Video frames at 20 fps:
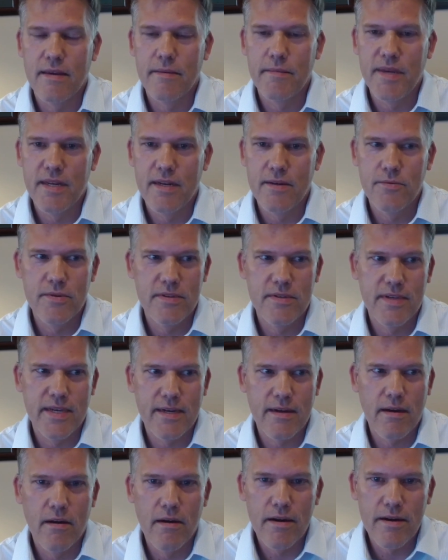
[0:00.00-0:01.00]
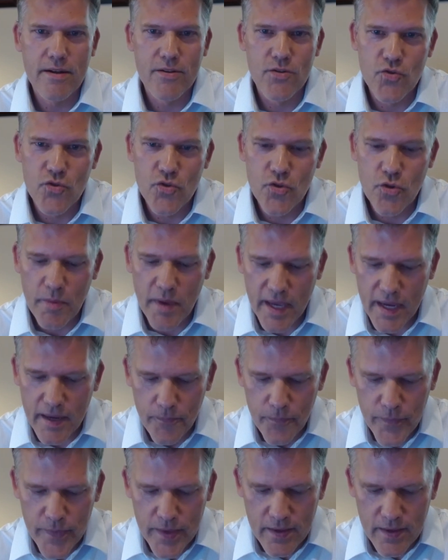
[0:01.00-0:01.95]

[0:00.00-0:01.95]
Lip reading: I mean, it was like all consuming.